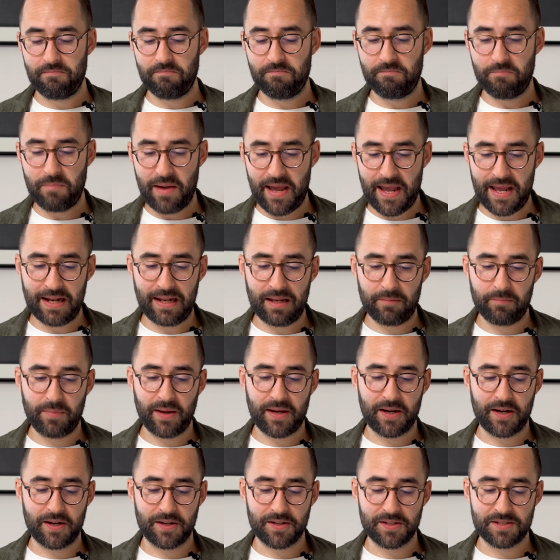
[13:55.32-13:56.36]
mainly
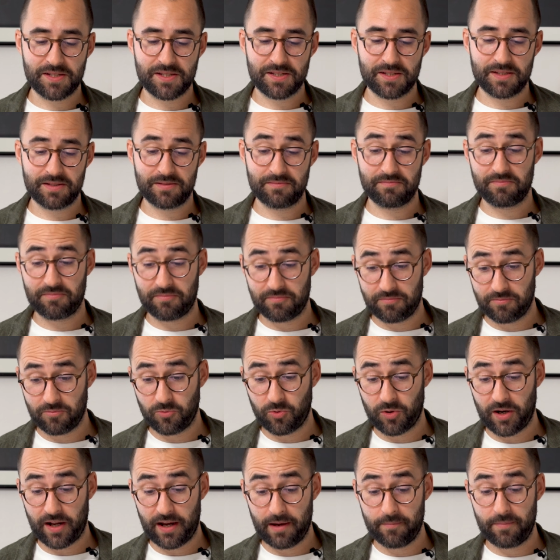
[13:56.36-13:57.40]
because,
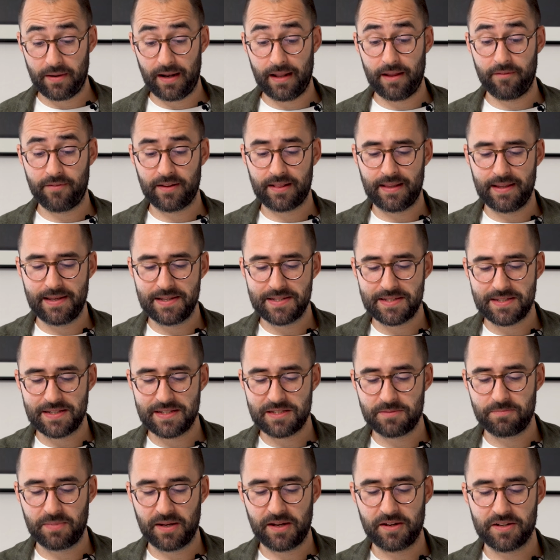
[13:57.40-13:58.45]
what I believe at least,
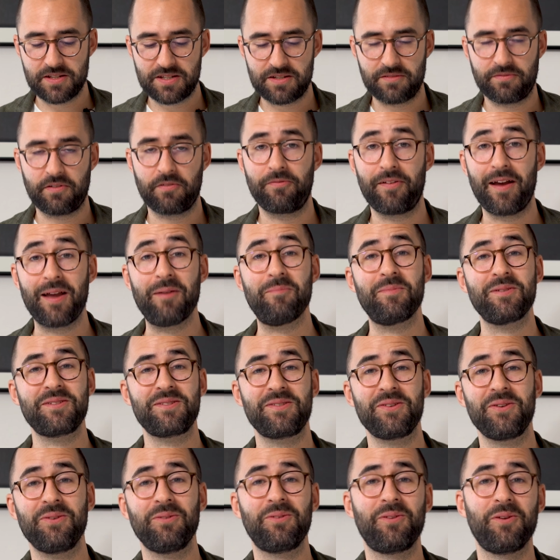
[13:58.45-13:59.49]
is because of a famous
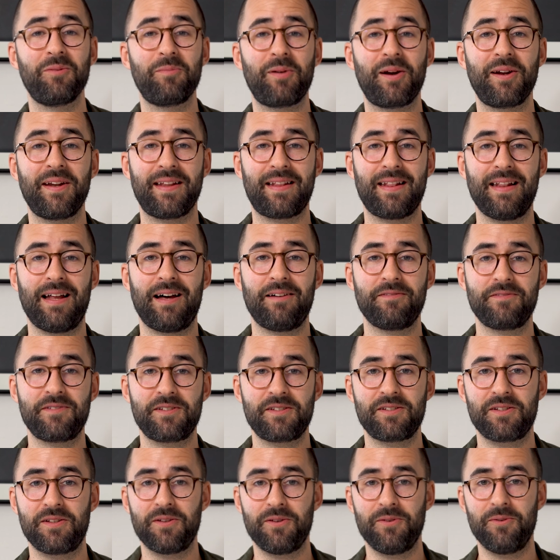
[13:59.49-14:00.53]
YouTuber that loves
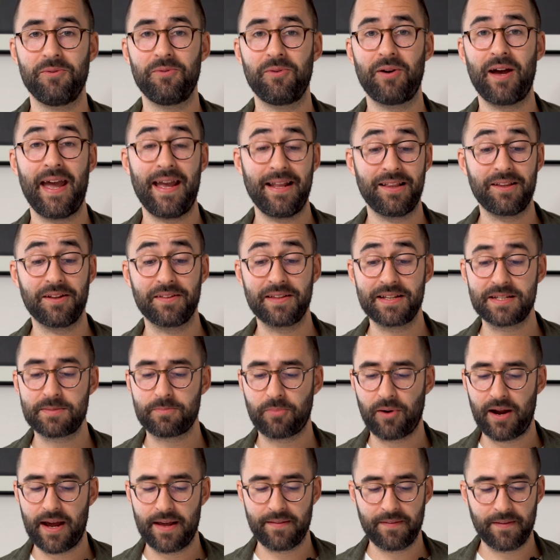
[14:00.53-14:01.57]
to hate on this
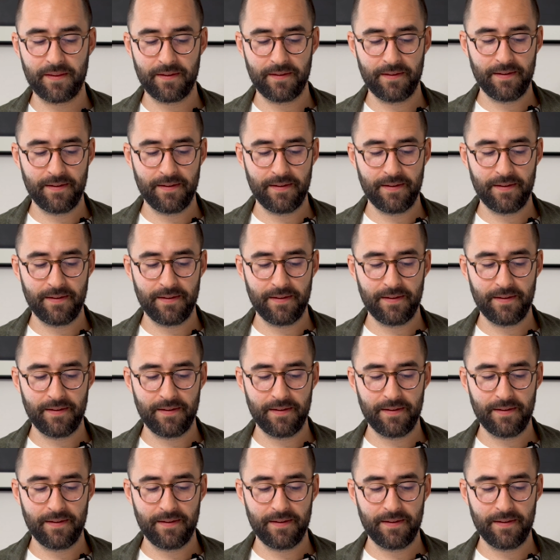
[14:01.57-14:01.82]
brand.